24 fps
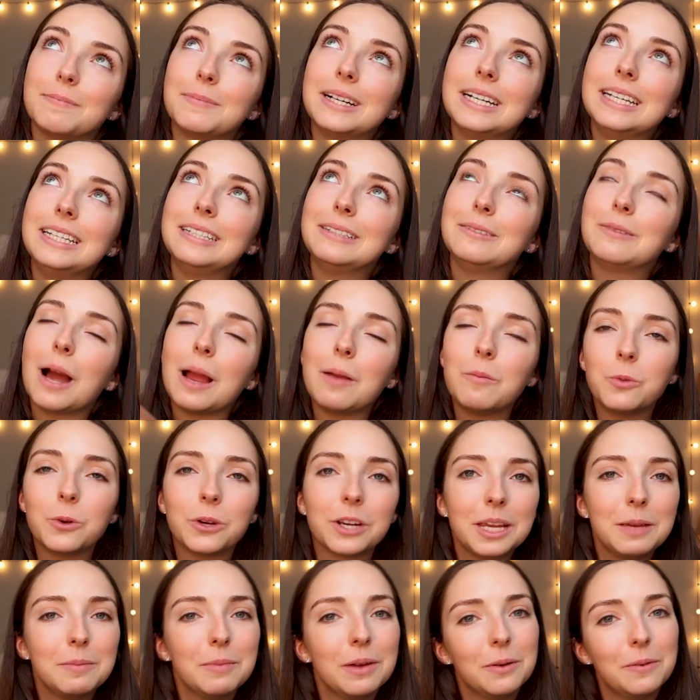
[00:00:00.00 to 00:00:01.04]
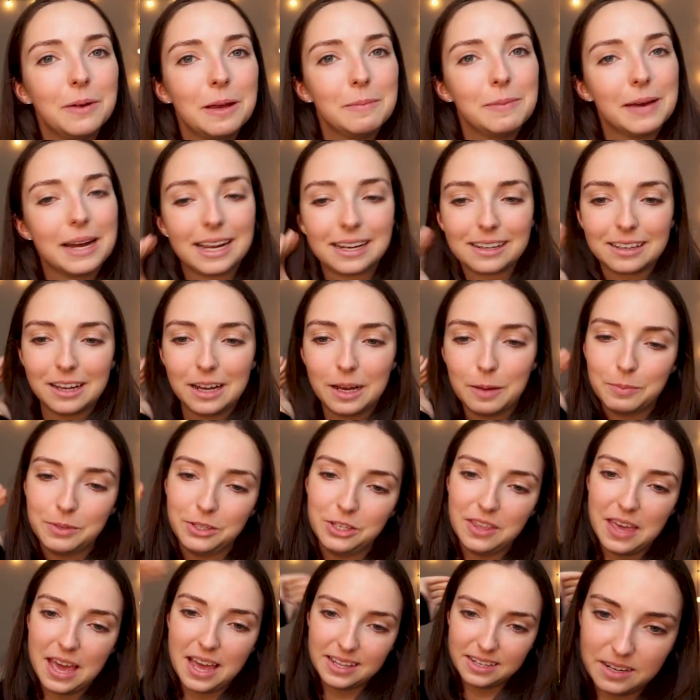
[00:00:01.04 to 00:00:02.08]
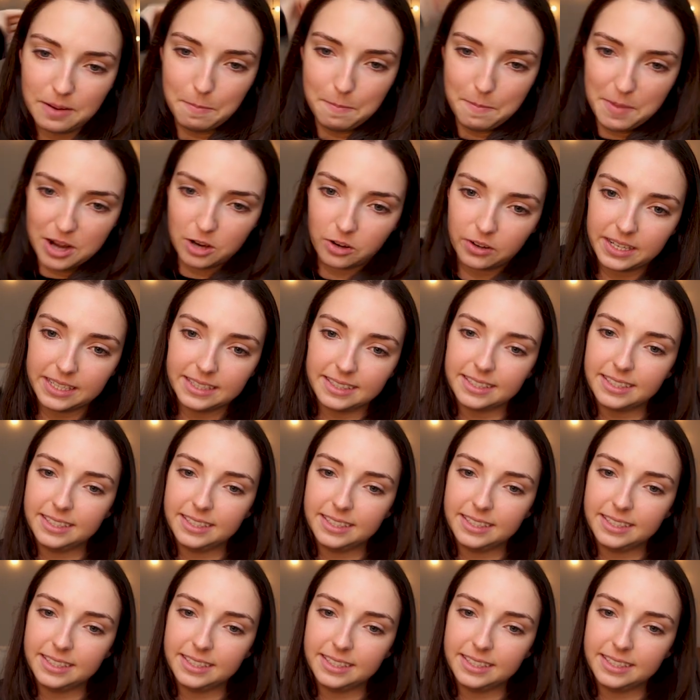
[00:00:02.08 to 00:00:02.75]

but I'm working my way back up to that American